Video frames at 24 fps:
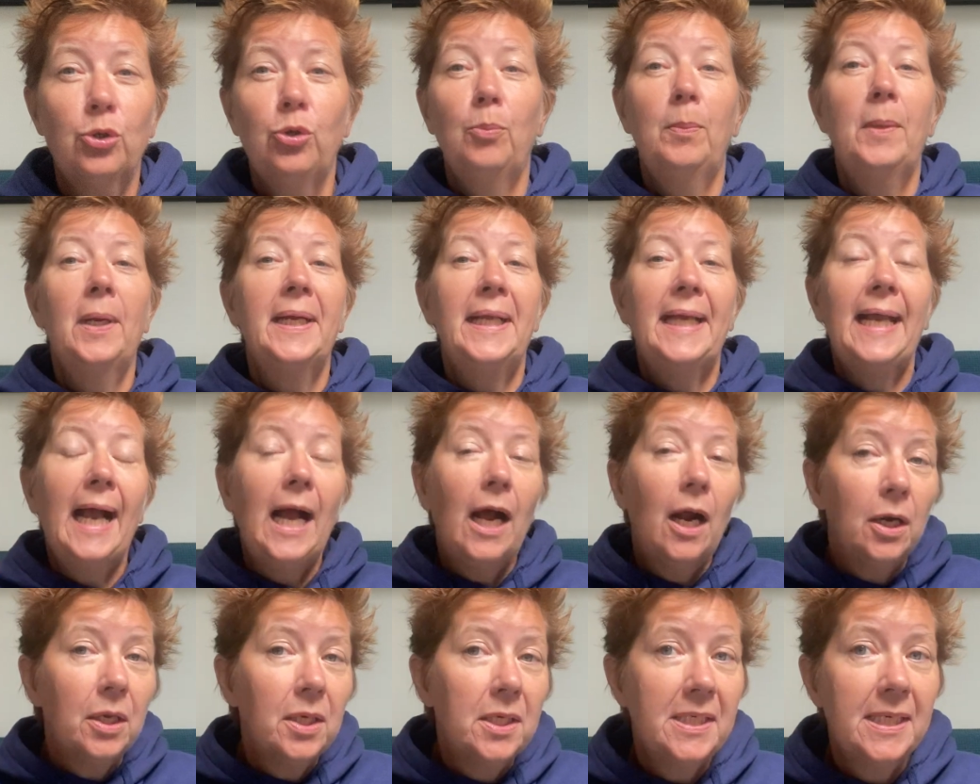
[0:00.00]
their money,
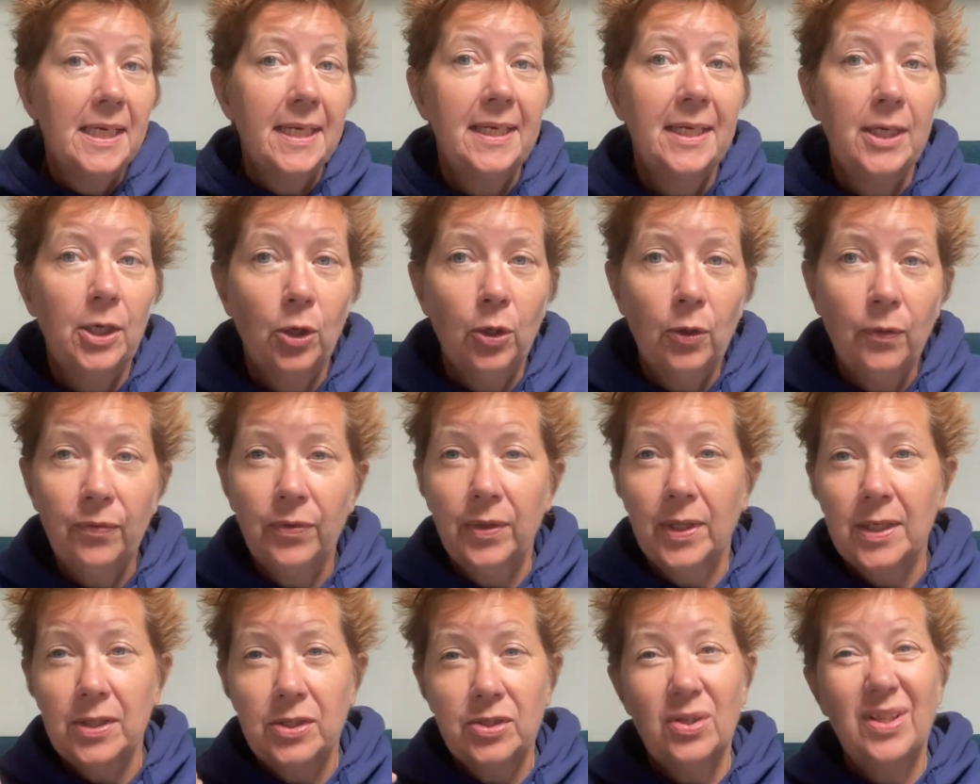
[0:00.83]
how to take care of
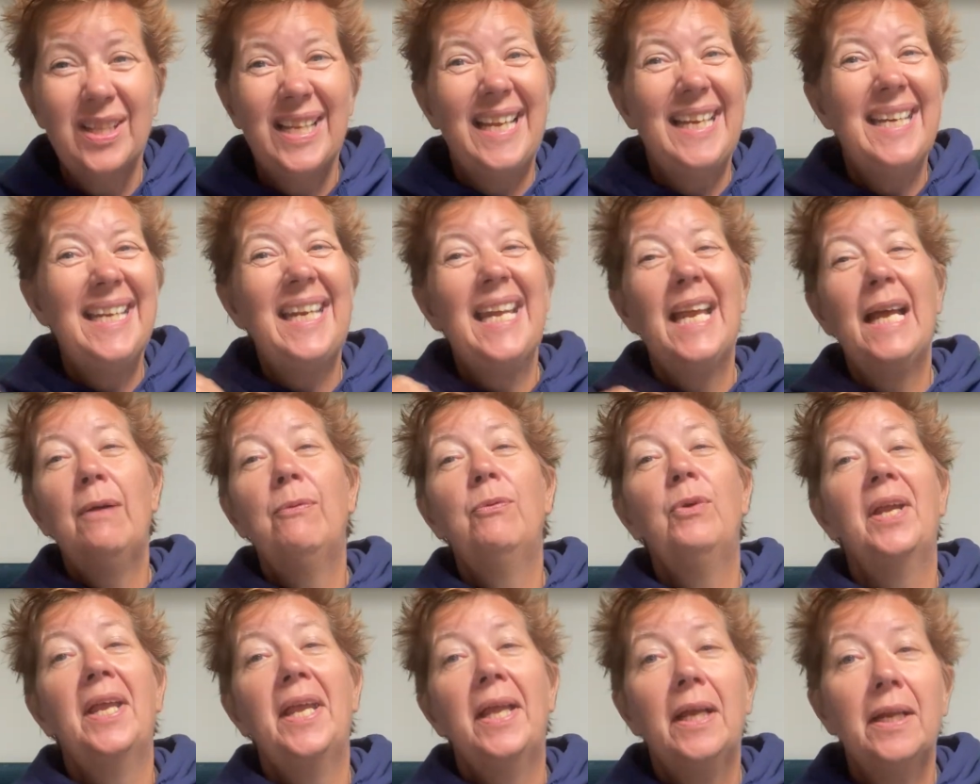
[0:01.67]
things so they
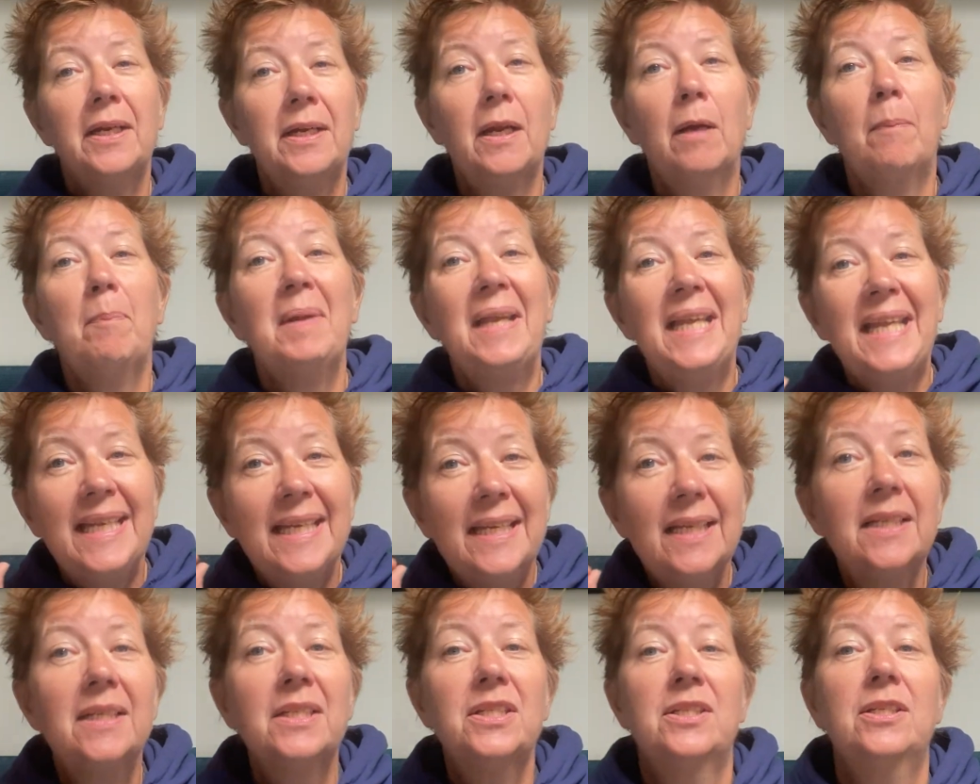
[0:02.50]
never end up
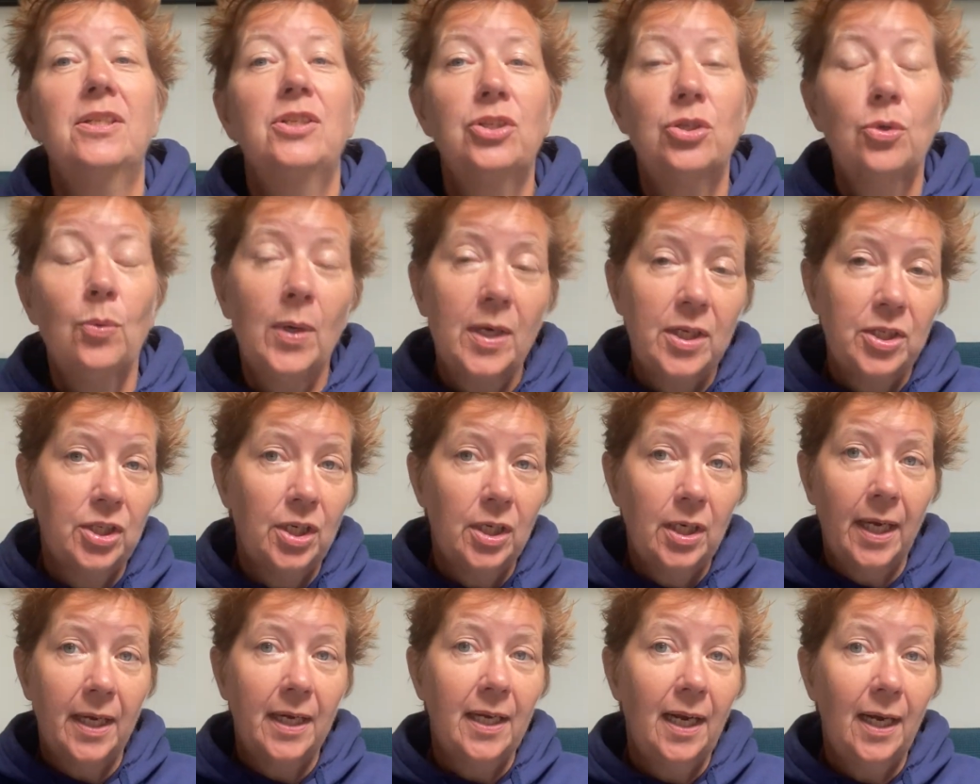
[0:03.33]
in a
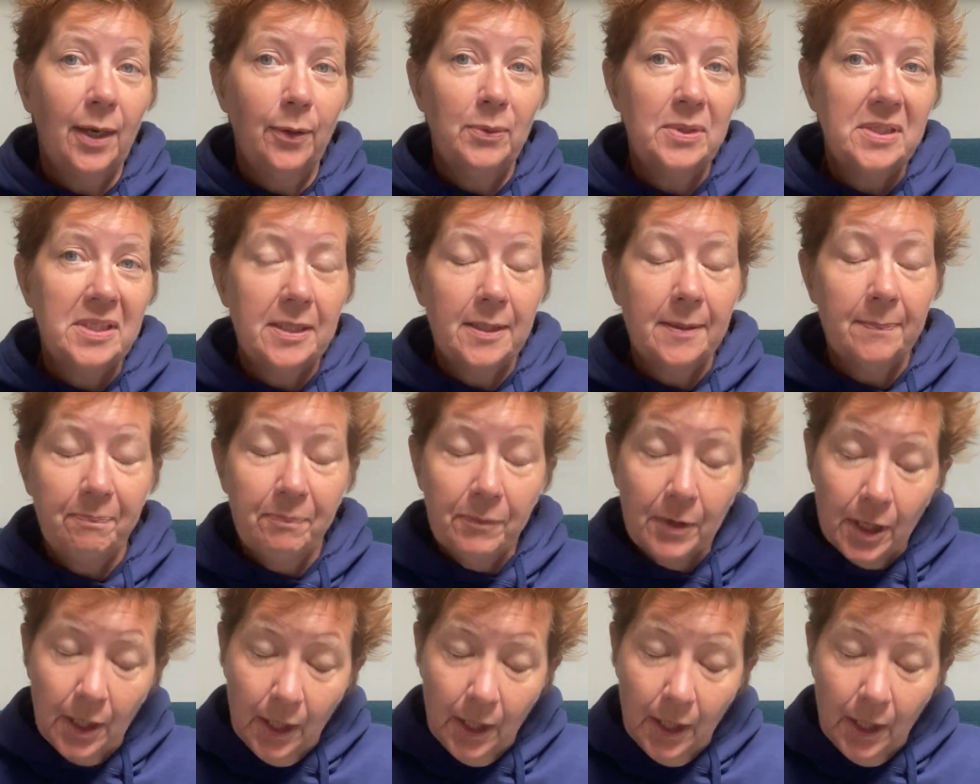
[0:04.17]
situation like I was in.